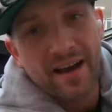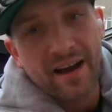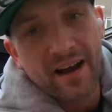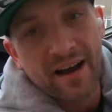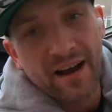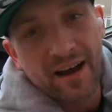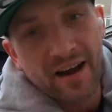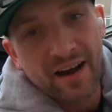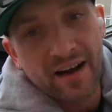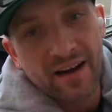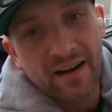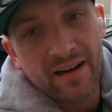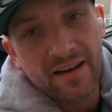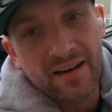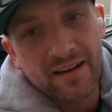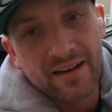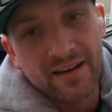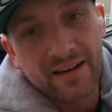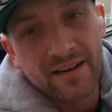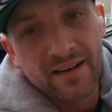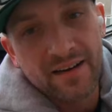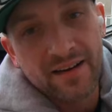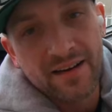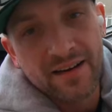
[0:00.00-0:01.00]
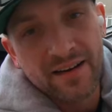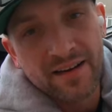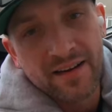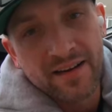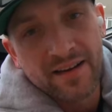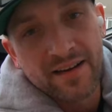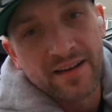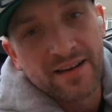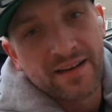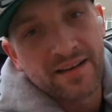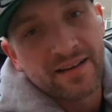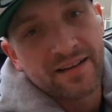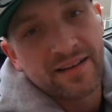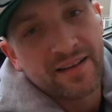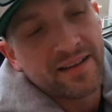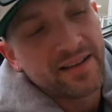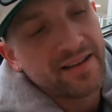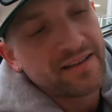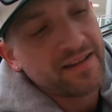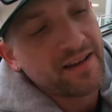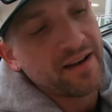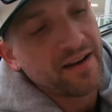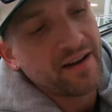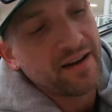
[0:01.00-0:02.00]
are.
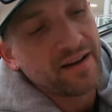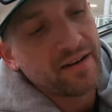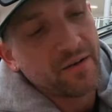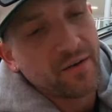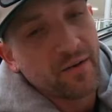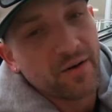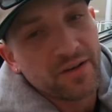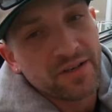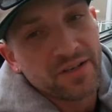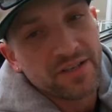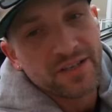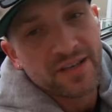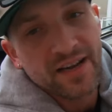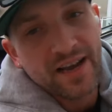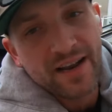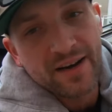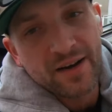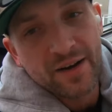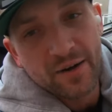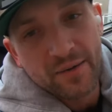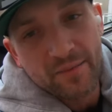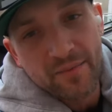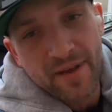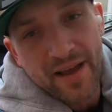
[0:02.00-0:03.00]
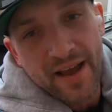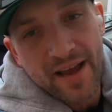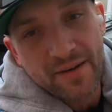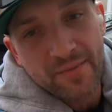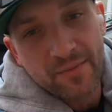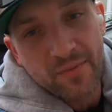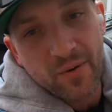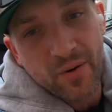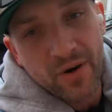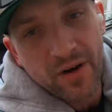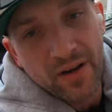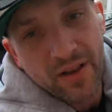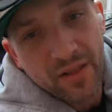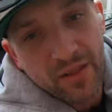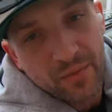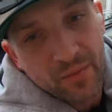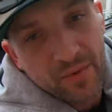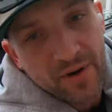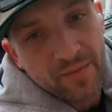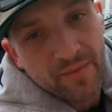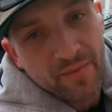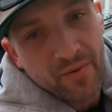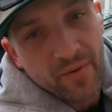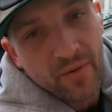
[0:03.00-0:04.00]
These are your shattered backboard
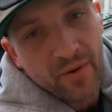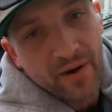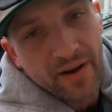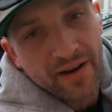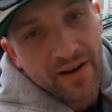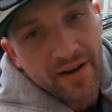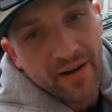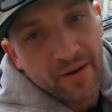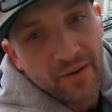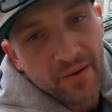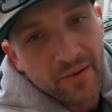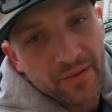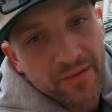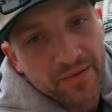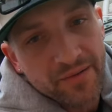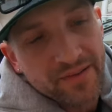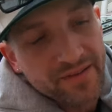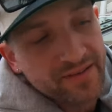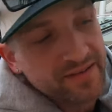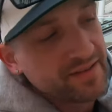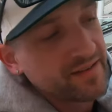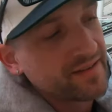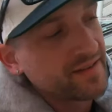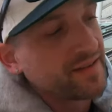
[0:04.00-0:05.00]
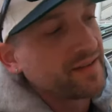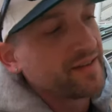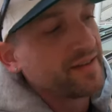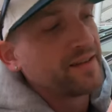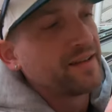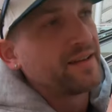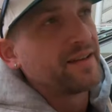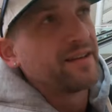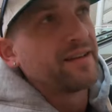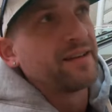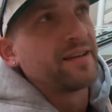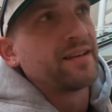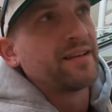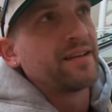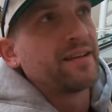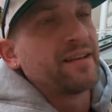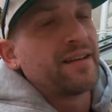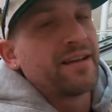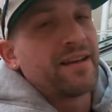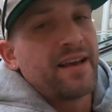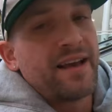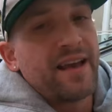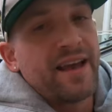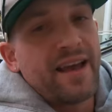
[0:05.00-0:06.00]
3.0s.
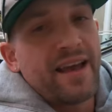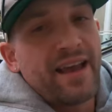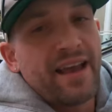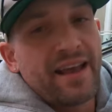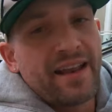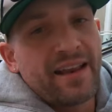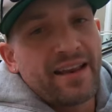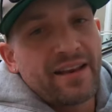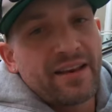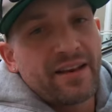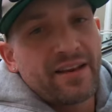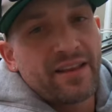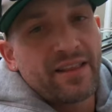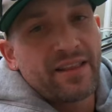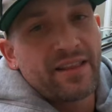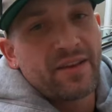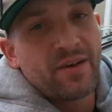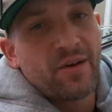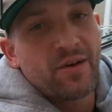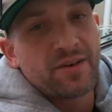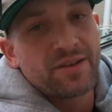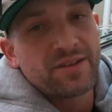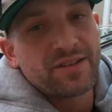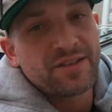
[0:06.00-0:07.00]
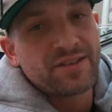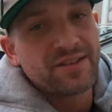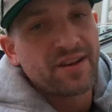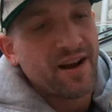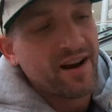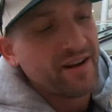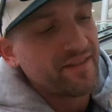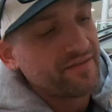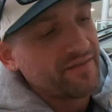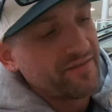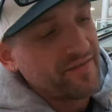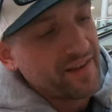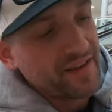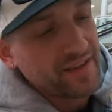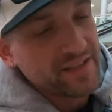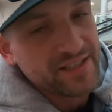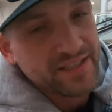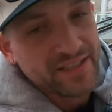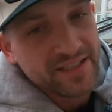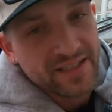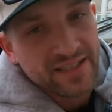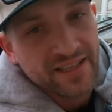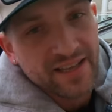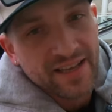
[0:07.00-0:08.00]
And with your
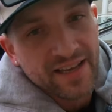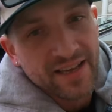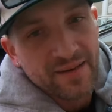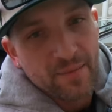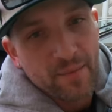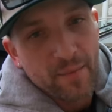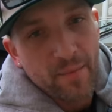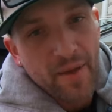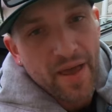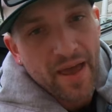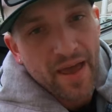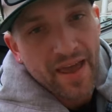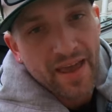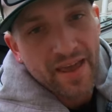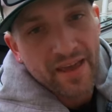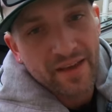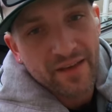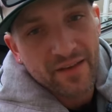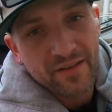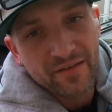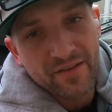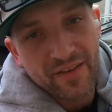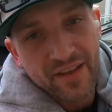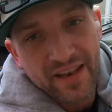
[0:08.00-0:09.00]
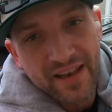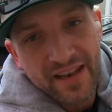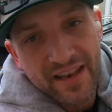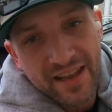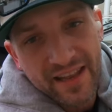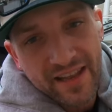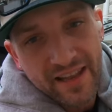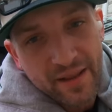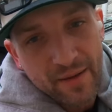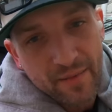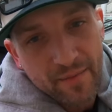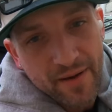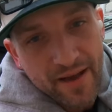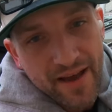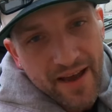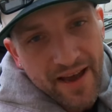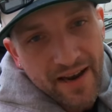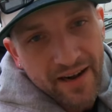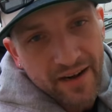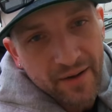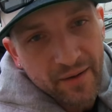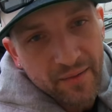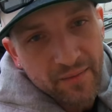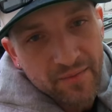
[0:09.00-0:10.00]
starfish pale vanilla
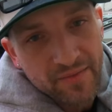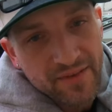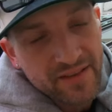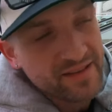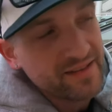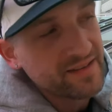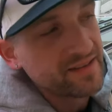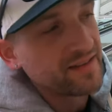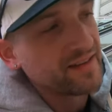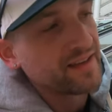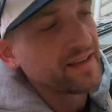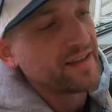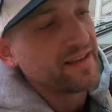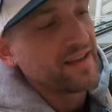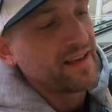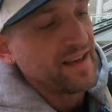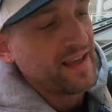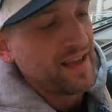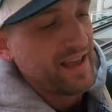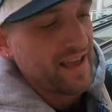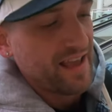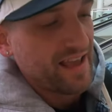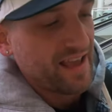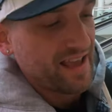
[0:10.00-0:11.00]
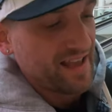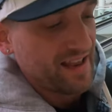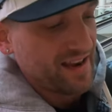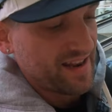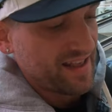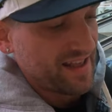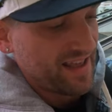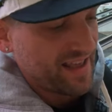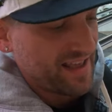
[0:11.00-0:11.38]
bottoms and